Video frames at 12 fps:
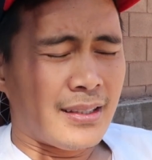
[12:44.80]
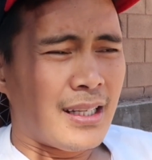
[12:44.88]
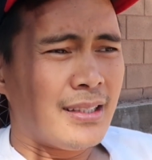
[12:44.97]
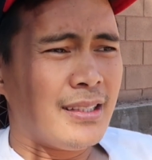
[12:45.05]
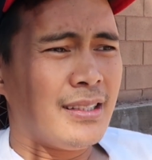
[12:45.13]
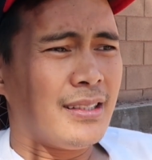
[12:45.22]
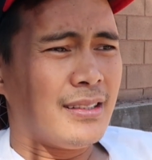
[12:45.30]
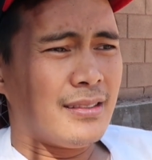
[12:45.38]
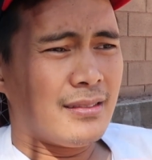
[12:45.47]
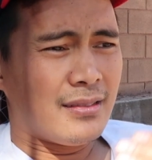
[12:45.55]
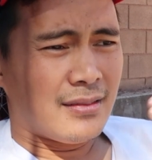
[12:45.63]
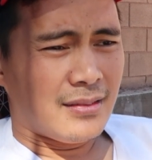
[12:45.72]
Dati
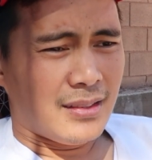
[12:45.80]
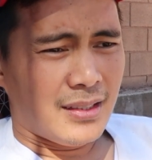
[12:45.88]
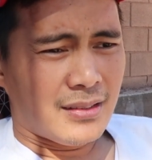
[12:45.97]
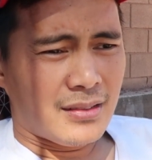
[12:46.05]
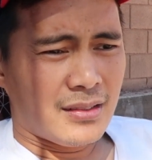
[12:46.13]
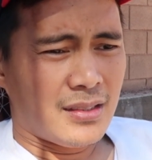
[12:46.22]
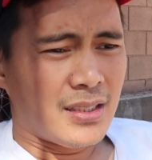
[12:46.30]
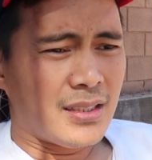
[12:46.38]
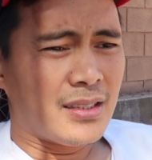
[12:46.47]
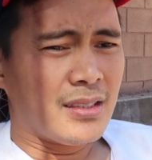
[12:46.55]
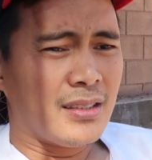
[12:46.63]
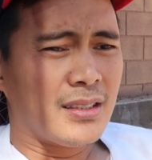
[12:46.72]
it's
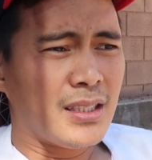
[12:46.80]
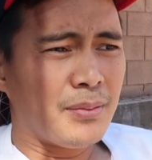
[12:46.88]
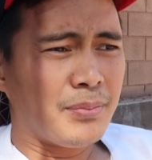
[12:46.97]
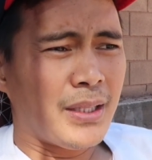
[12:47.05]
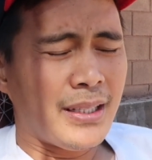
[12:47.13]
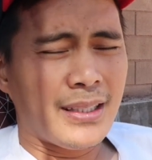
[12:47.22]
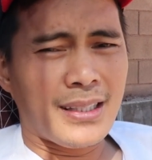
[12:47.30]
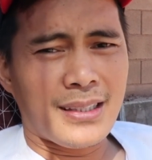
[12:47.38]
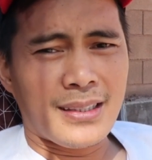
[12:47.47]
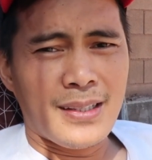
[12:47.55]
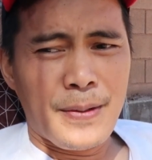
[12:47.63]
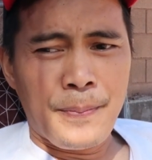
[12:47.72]
just something
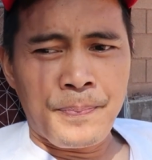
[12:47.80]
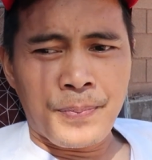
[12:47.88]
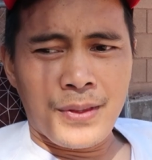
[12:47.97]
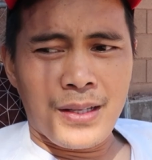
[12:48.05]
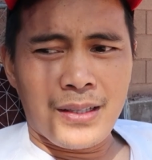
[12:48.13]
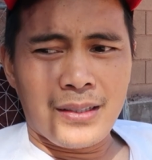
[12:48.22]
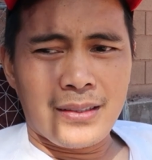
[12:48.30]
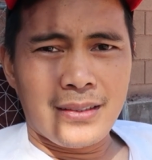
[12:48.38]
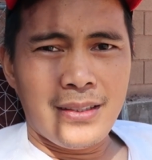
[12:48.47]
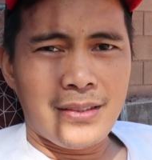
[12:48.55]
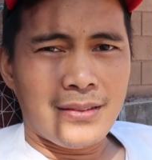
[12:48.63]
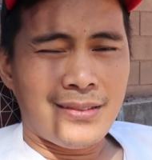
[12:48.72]
na
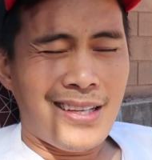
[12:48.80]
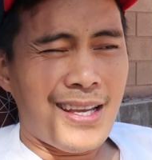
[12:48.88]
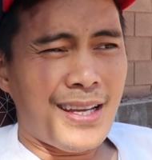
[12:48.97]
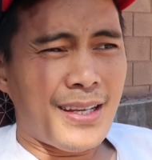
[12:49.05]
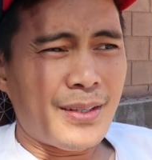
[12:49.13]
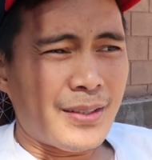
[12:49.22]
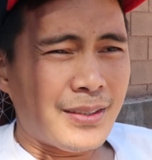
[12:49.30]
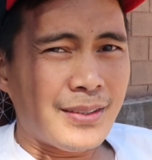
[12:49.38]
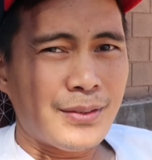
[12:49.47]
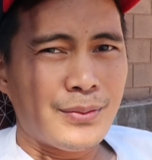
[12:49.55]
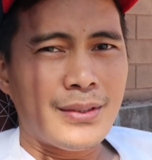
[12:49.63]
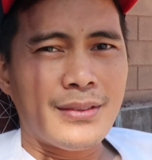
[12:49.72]
you know,
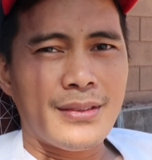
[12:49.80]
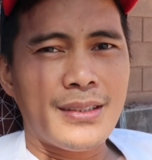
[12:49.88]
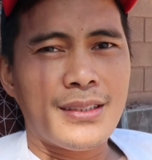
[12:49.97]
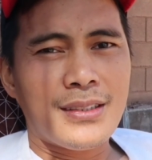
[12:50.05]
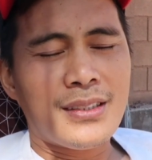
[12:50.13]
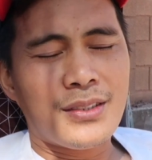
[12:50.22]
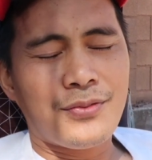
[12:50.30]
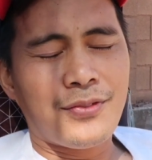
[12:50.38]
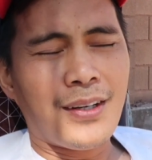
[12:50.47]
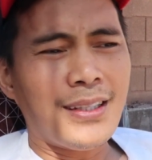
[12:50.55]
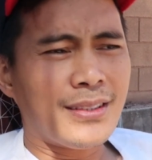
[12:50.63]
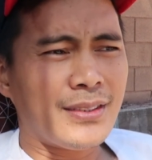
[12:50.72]
it's
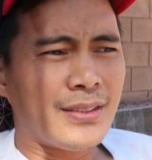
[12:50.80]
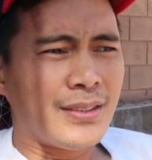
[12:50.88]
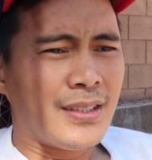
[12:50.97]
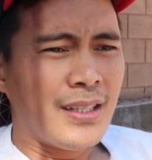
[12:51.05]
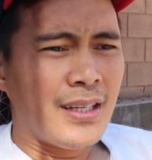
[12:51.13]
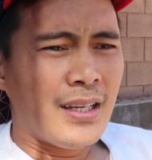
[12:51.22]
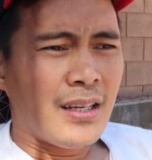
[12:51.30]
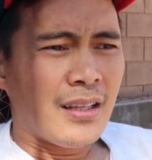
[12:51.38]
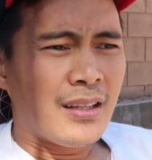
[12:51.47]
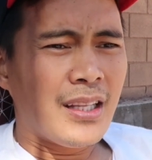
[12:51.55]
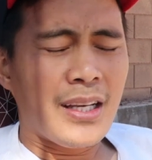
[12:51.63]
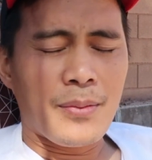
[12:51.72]
fun to
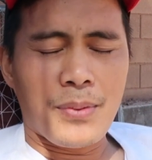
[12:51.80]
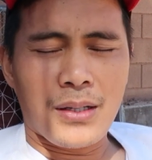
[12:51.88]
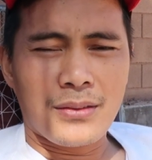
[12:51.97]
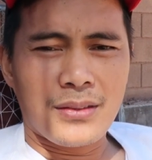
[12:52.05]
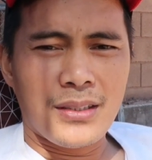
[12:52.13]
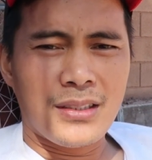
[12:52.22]
think about.